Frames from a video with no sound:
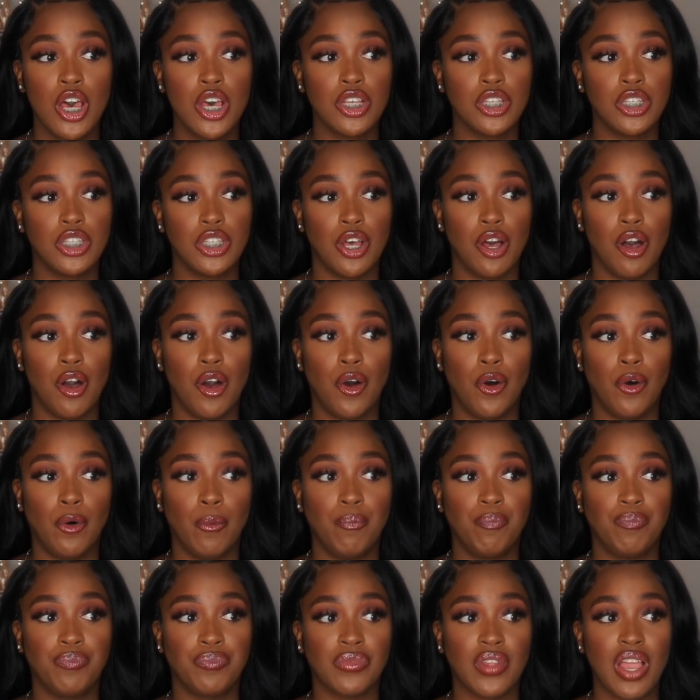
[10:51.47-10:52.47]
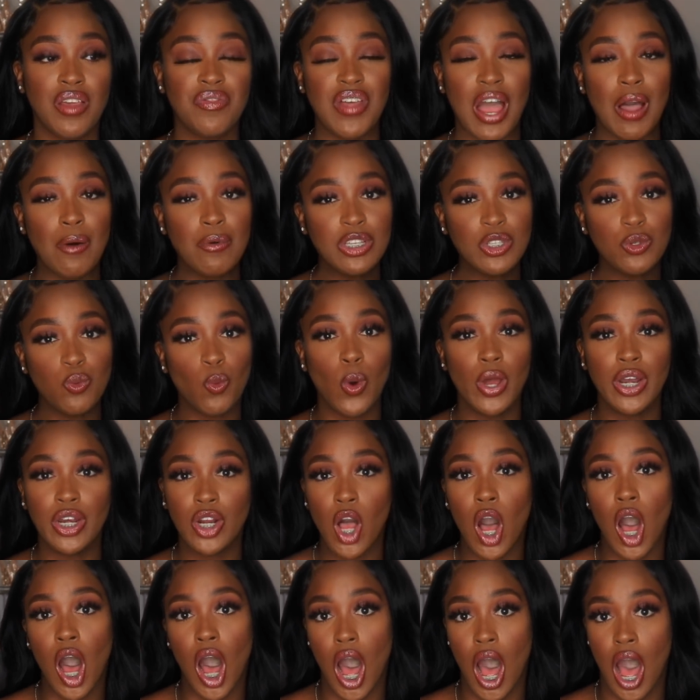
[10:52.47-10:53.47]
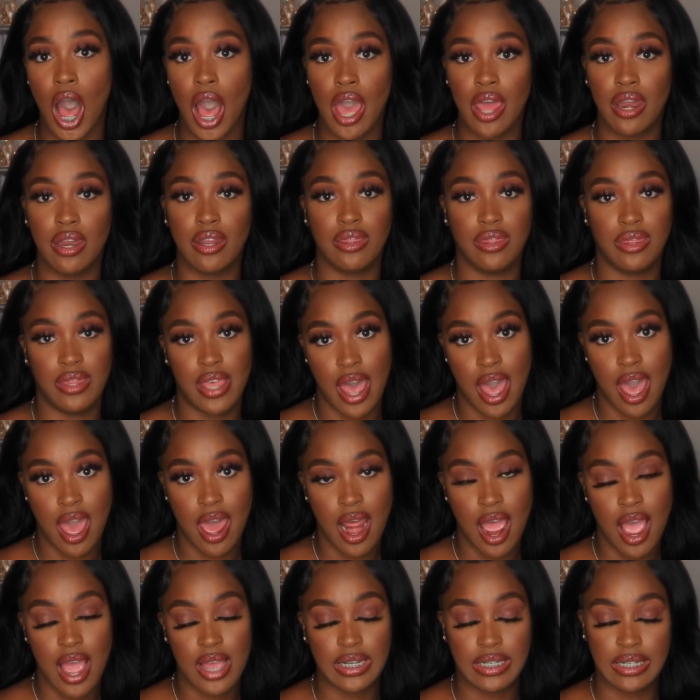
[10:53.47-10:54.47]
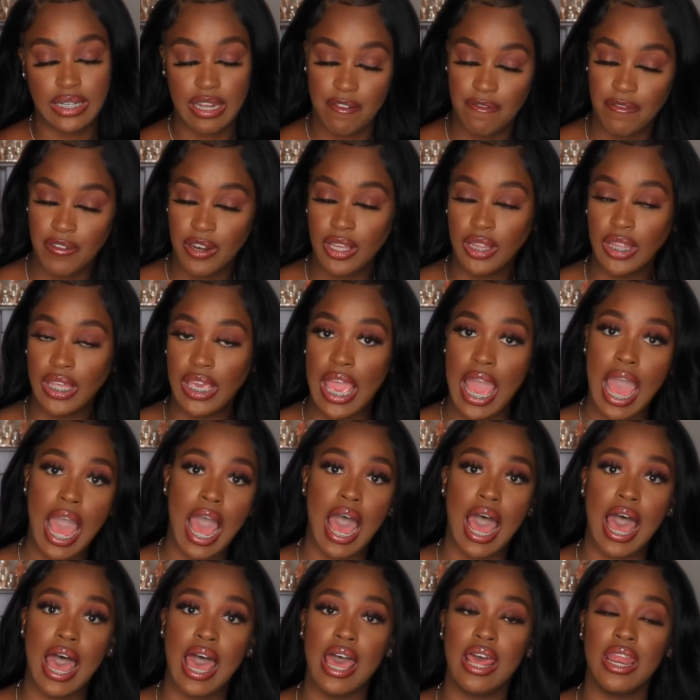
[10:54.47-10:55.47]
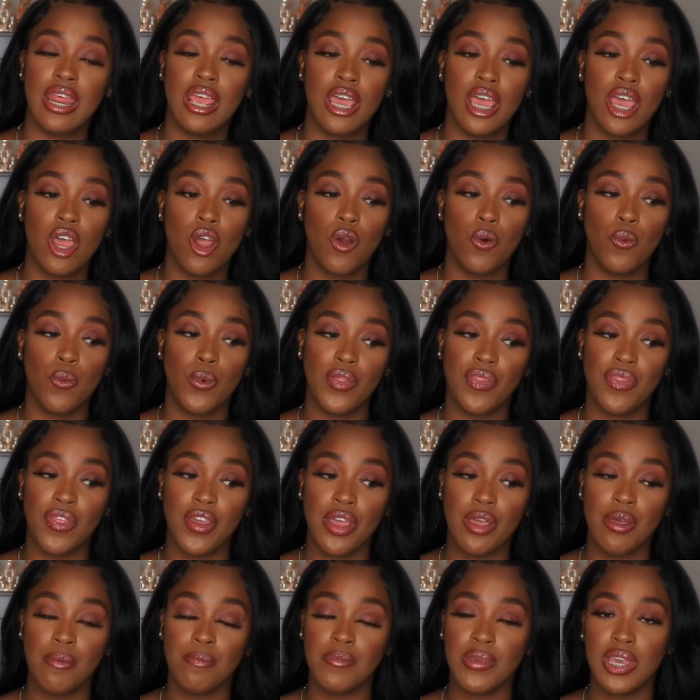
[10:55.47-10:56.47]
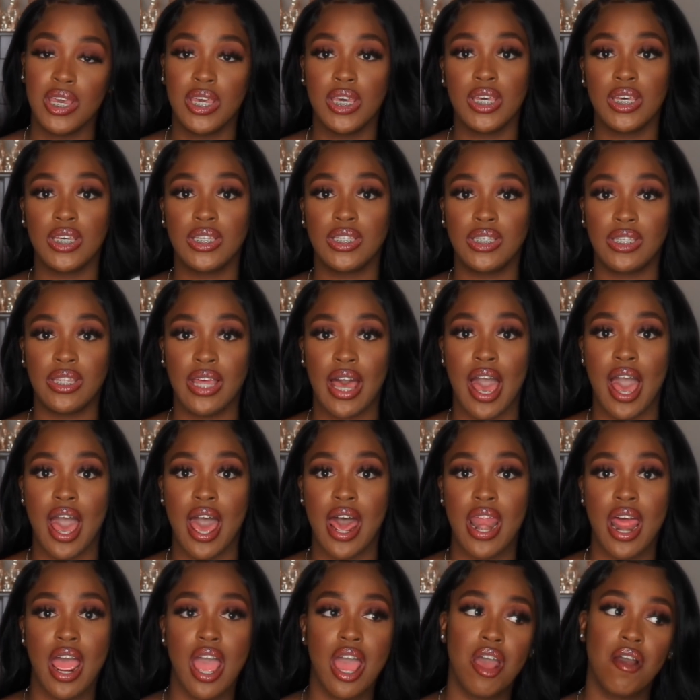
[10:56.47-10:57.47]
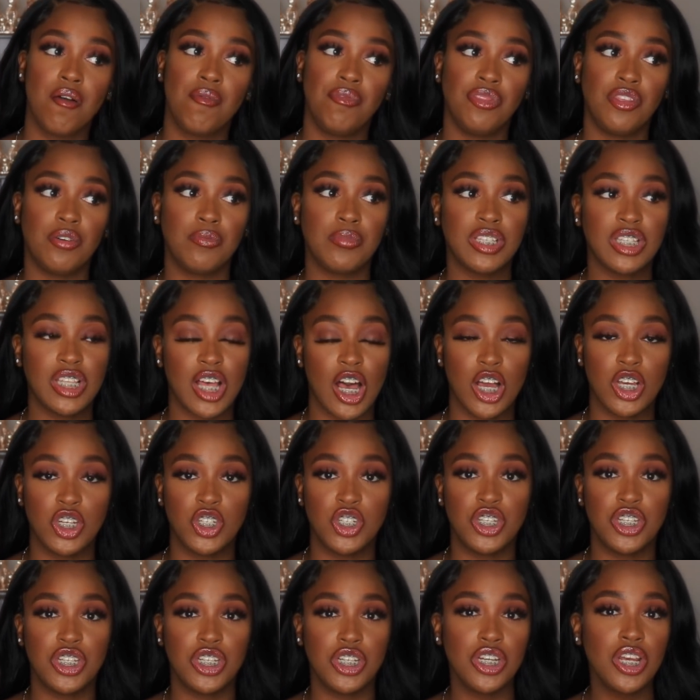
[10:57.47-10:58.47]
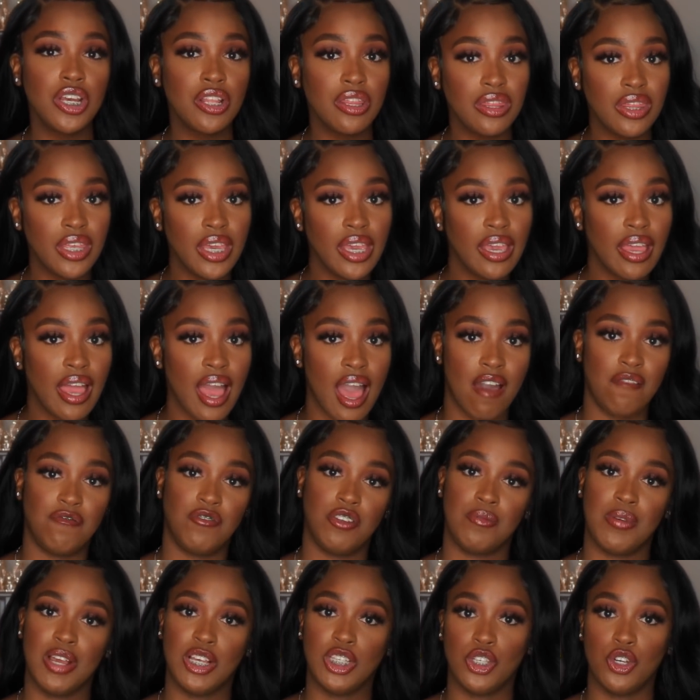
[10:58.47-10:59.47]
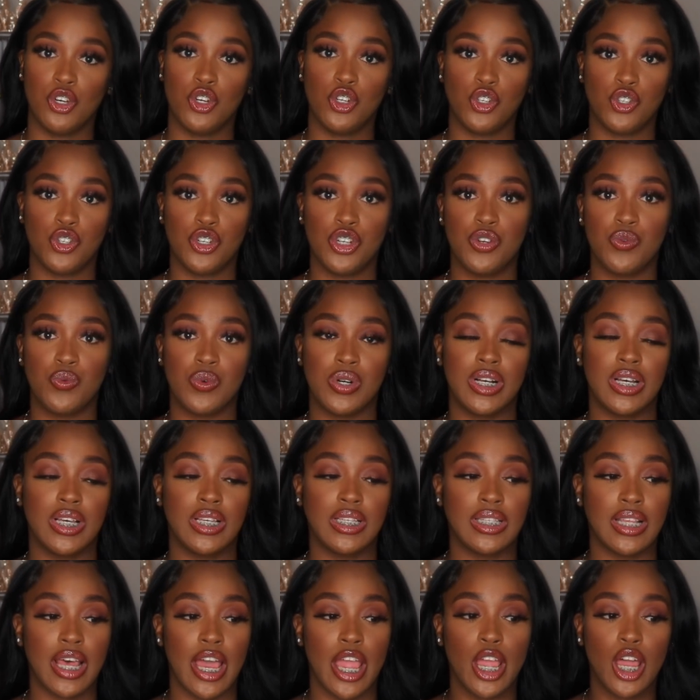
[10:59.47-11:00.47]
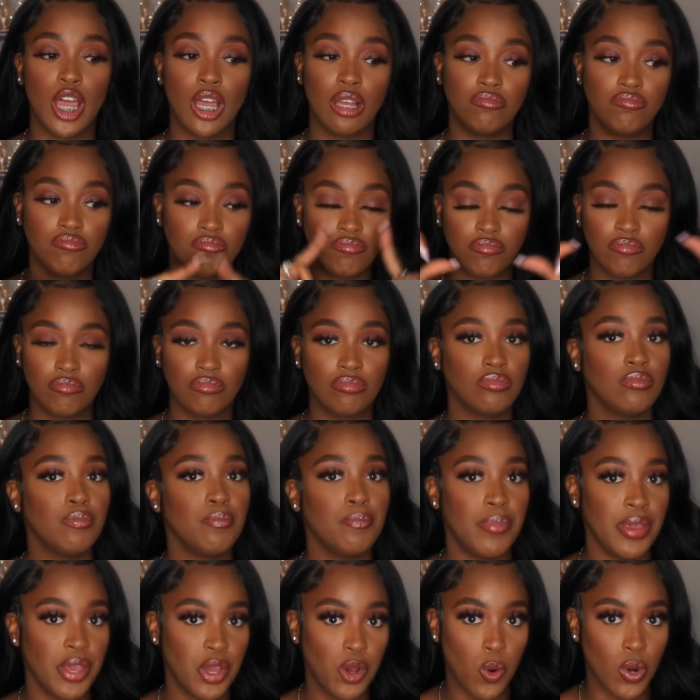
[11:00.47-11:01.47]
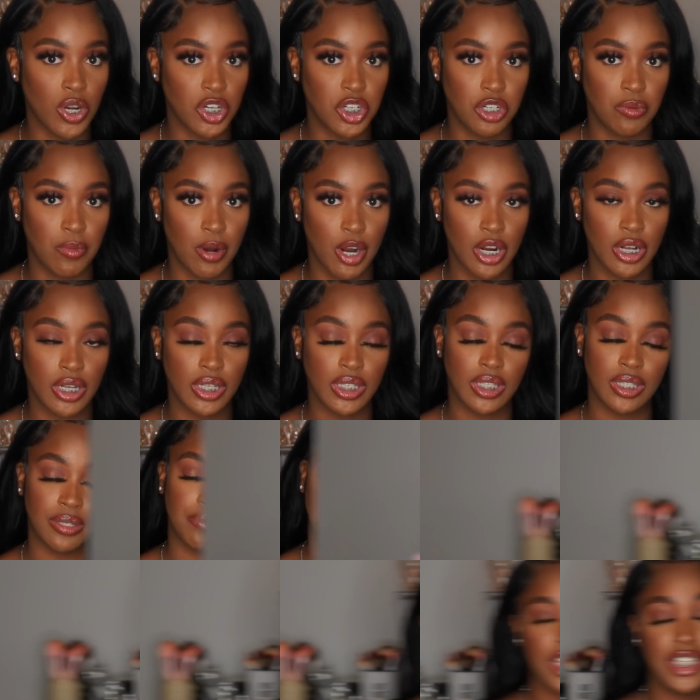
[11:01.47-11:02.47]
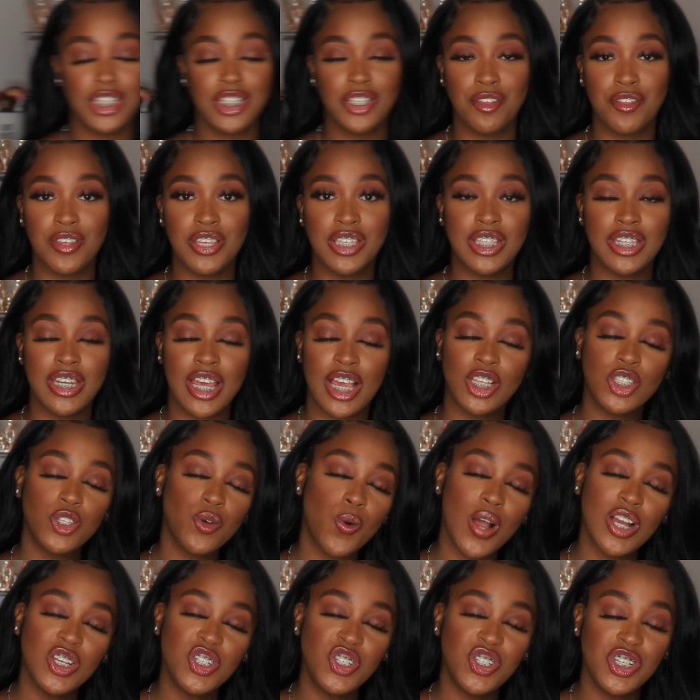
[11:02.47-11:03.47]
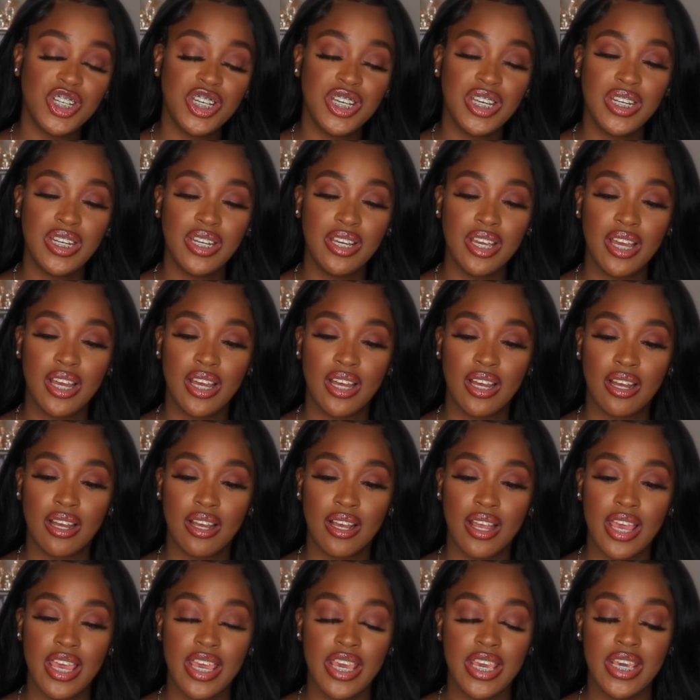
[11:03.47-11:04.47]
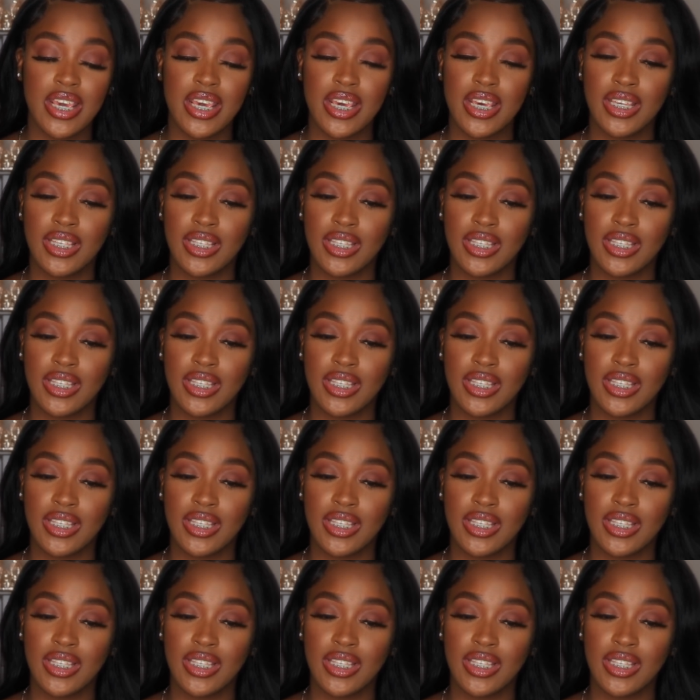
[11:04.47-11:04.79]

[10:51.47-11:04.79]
So that was one con that I definitely had with them, is that the massage thing after my surgery was like big question marks. All right, so this next question is